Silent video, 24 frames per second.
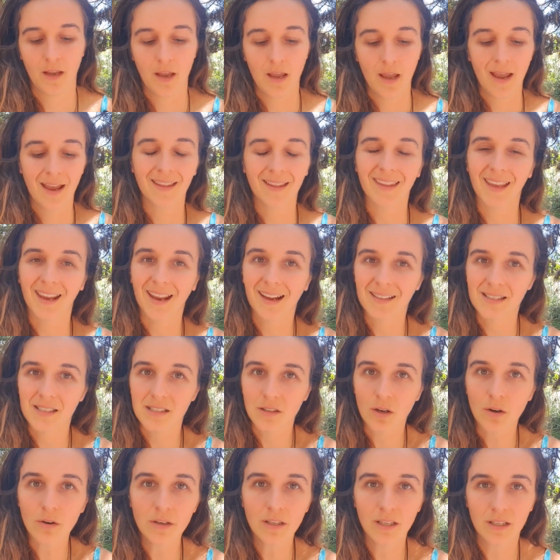And the
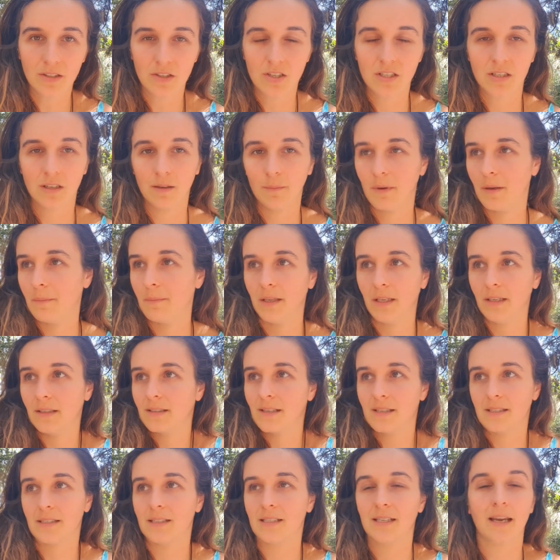custodianship, I mean, it
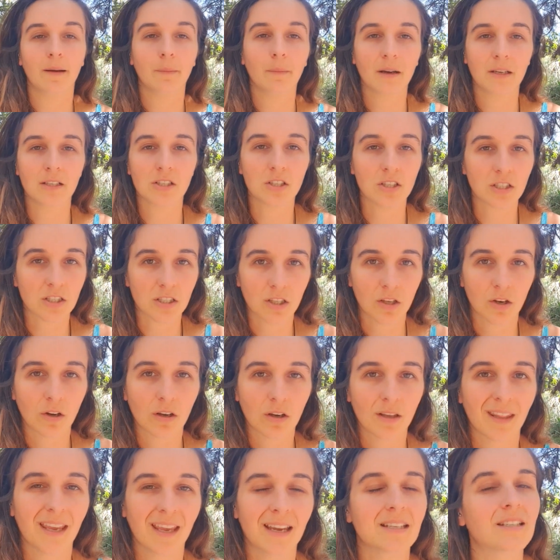doesn't take much just to look at
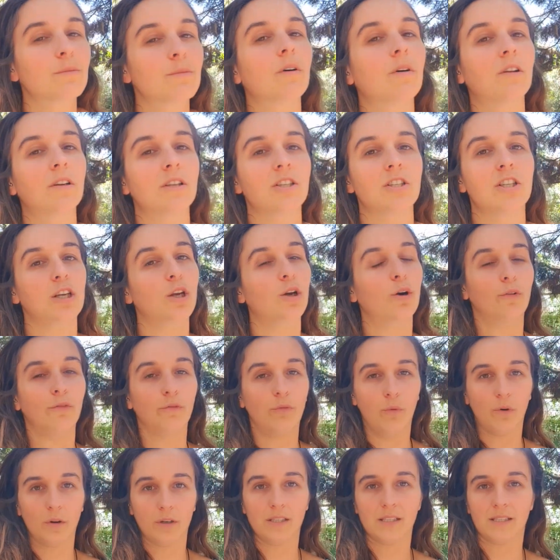the etymology of
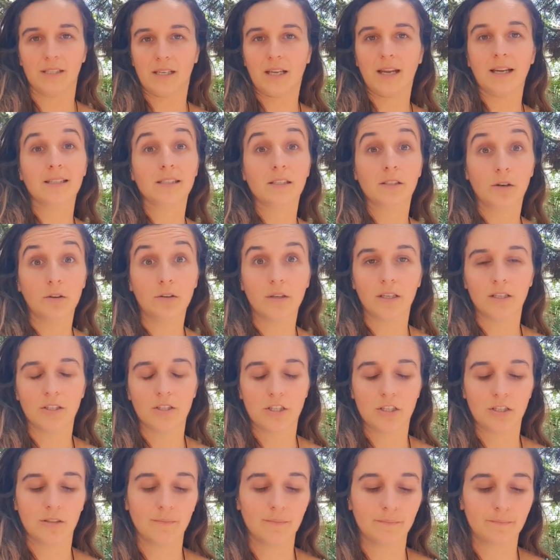what does
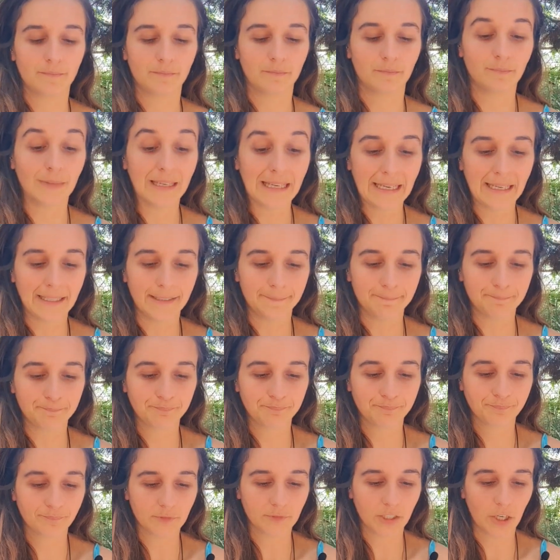custodianship mean.
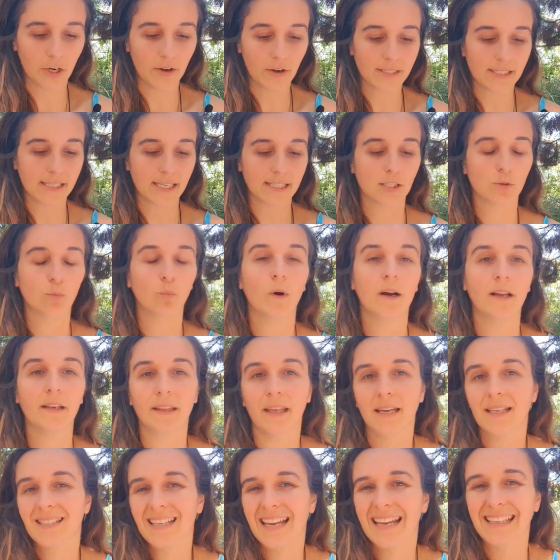You know, it's, it's one
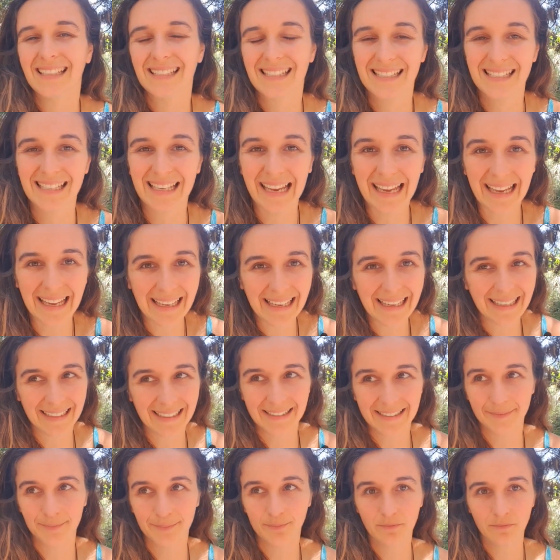that takes care
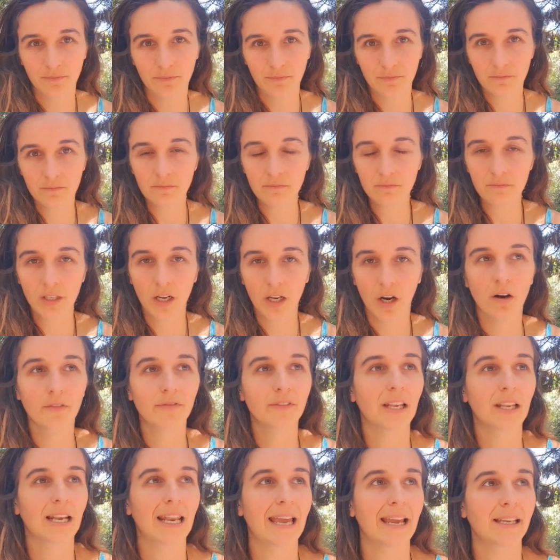of the
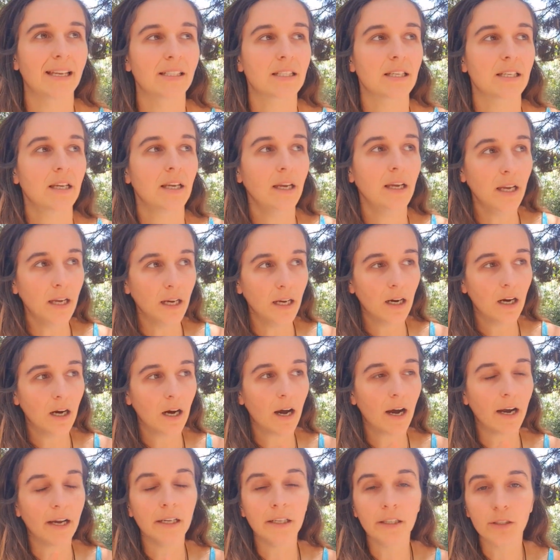land.
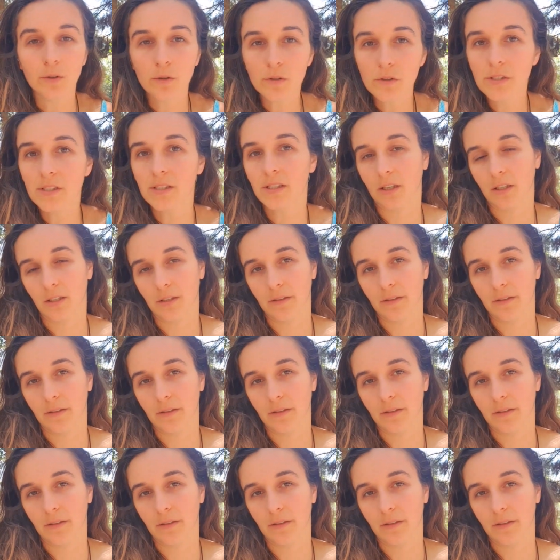I also